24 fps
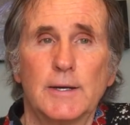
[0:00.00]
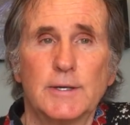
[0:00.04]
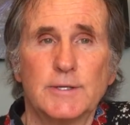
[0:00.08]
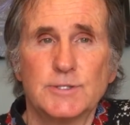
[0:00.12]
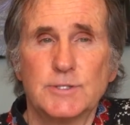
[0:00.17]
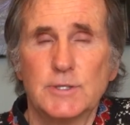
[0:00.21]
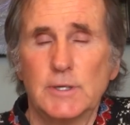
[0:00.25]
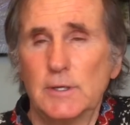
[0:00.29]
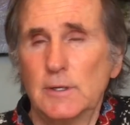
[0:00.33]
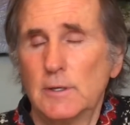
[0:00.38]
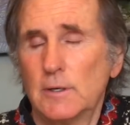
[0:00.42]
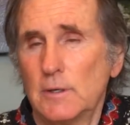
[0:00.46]

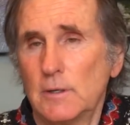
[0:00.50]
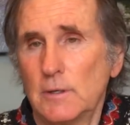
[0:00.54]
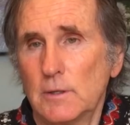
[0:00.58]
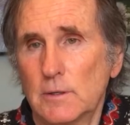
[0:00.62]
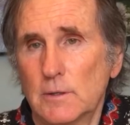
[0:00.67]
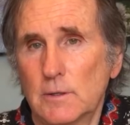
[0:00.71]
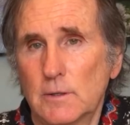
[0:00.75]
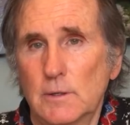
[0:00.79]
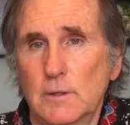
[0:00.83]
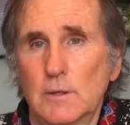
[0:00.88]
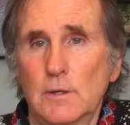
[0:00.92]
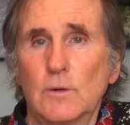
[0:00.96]
is ill,
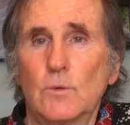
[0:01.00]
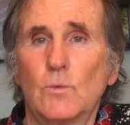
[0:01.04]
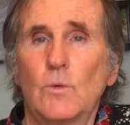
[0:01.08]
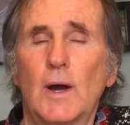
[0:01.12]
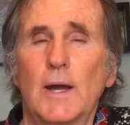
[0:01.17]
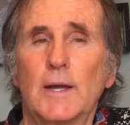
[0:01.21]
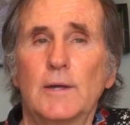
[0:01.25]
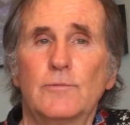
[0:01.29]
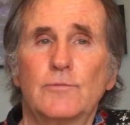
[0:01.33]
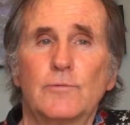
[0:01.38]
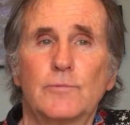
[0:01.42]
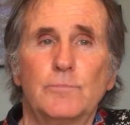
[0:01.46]
or a
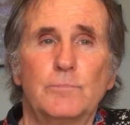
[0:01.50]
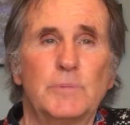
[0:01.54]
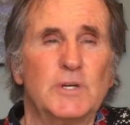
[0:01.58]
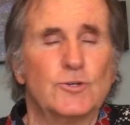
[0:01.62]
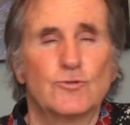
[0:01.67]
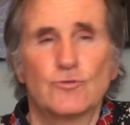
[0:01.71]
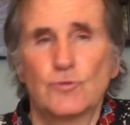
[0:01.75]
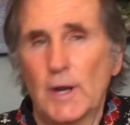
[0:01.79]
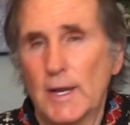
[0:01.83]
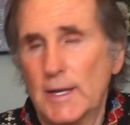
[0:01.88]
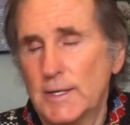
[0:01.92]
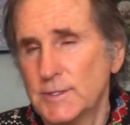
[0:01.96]
wife
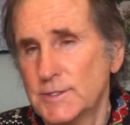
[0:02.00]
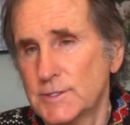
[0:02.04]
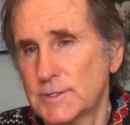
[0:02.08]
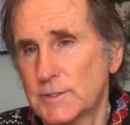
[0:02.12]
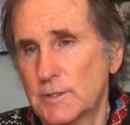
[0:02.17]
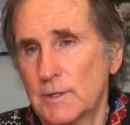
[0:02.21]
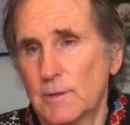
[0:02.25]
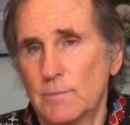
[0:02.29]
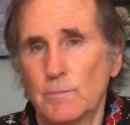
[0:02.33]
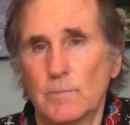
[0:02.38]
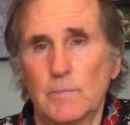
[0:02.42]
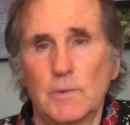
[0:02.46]
betrays
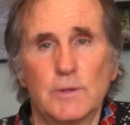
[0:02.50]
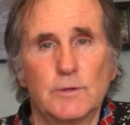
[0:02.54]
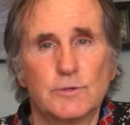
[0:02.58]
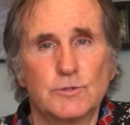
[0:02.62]
them.